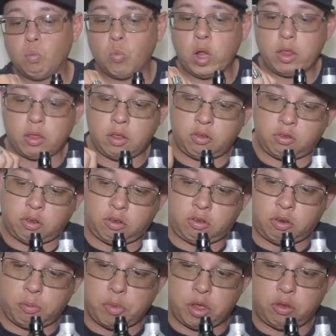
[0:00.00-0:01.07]
What this
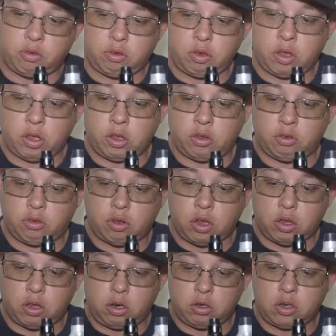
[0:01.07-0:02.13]
system is
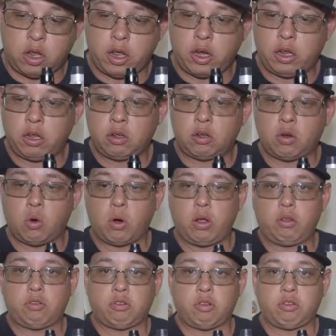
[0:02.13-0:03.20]
a little tiny
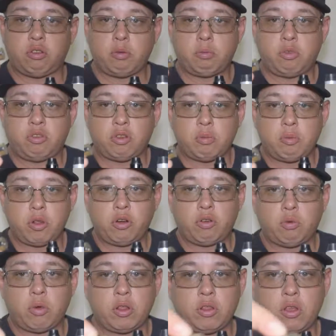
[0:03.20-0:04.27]
coil system similar
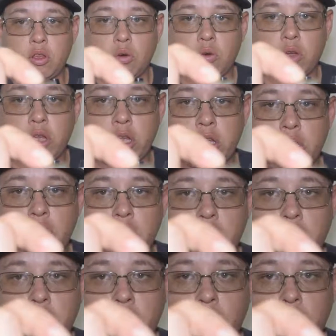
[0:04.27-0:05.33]
to what the Yocan
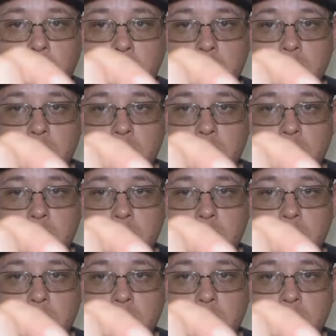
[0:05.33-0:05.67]
is,